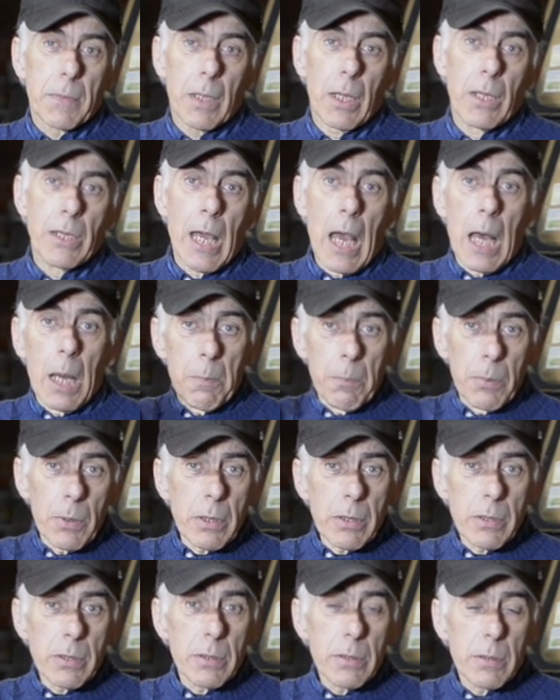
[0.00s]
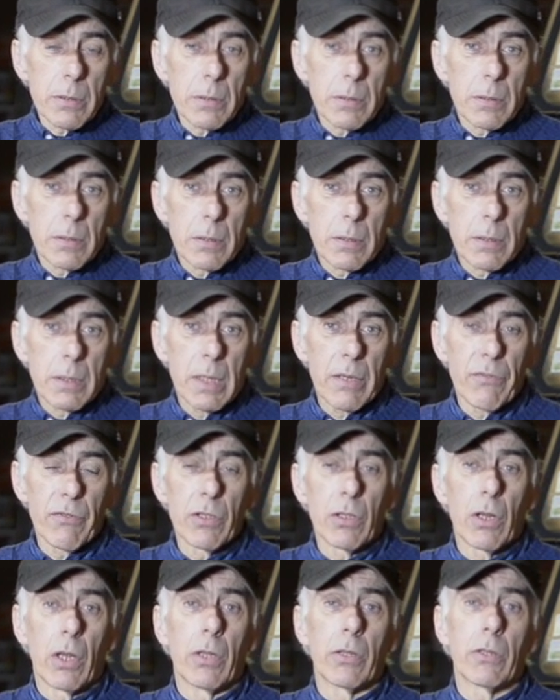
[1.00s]
an output
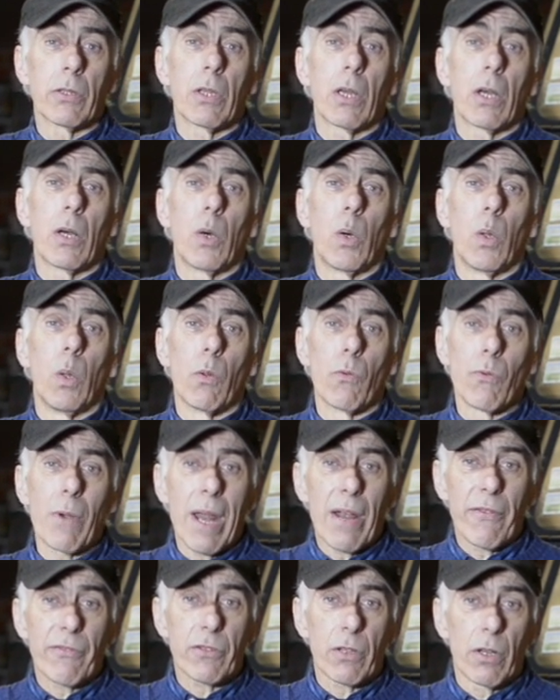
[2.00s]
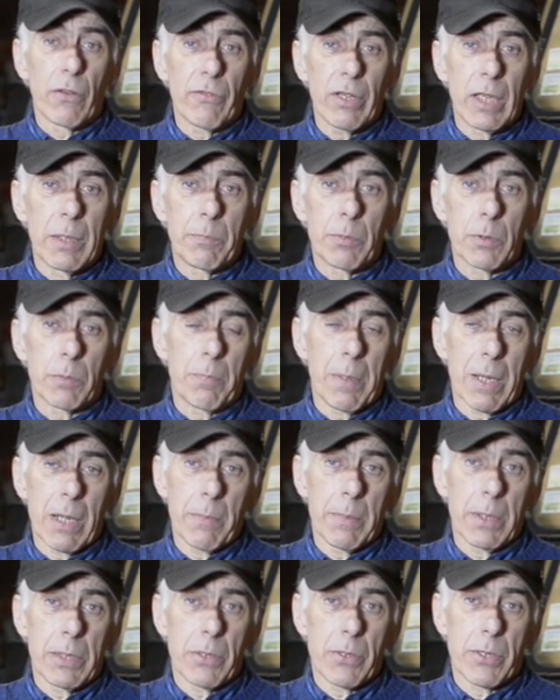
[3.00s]
given on a whole raft of input
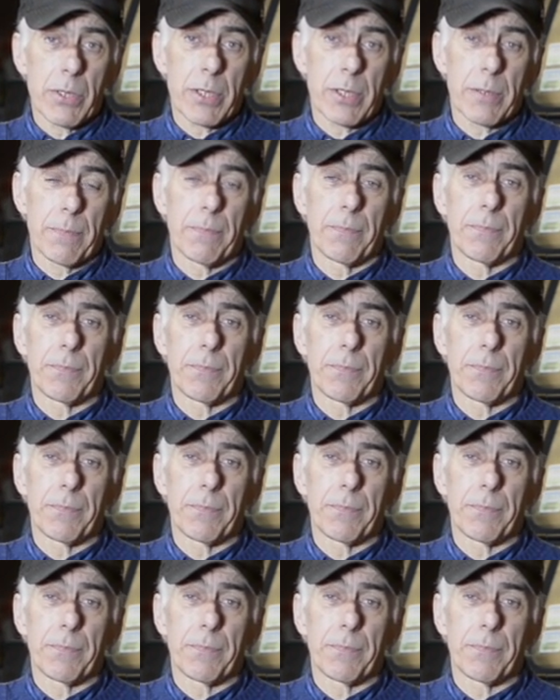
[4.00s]
parameters.